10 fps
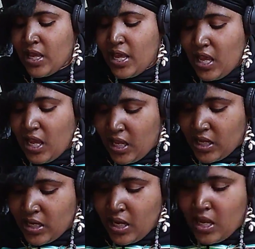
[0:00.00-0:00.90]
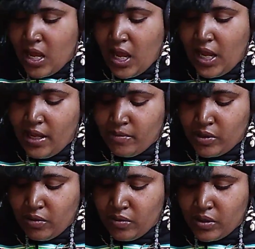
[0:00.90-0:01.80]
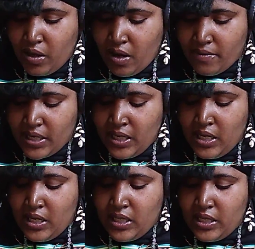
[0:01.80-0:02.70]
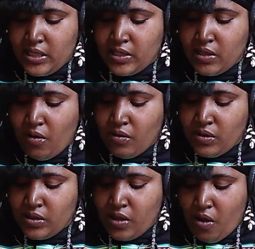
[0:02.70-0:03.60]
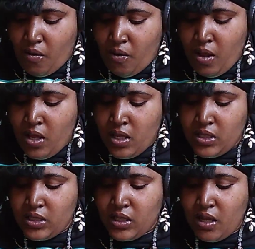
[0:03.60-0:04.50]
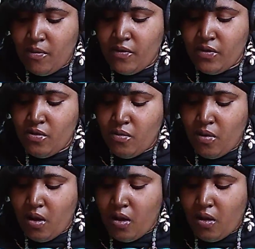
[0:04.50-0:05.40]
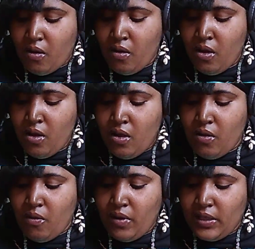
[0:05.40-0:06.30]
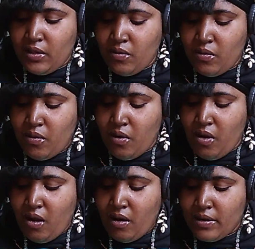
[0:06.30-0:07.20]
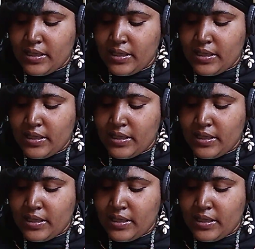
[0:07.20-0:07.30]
And I am so sorry. This is also some of you all going through a hard